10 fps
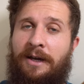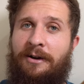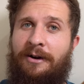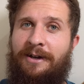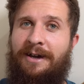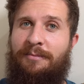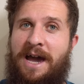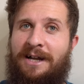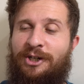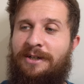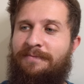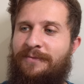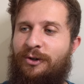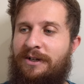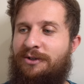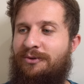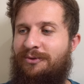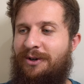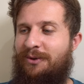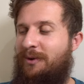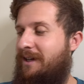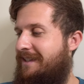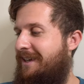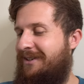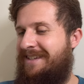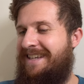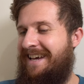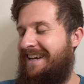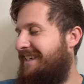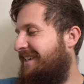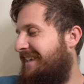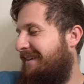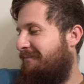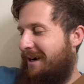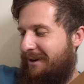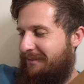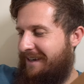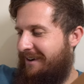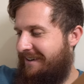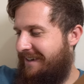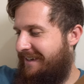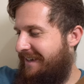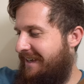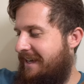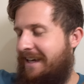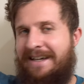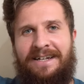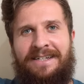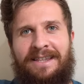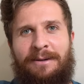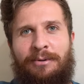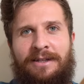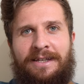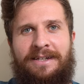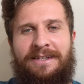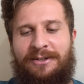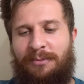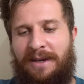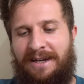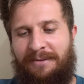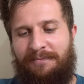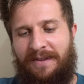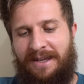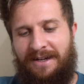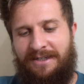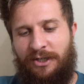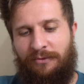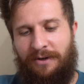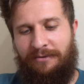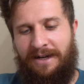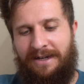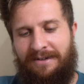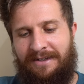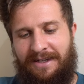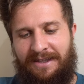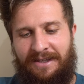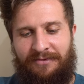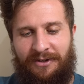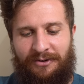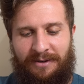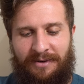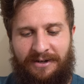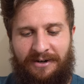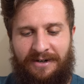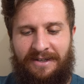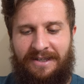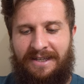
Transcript: Micarta Apache. Chris was one of the ones who said I should get brown Micarta, and I deliberately disobeyed him, and I don't regret it because I love the green Micarta.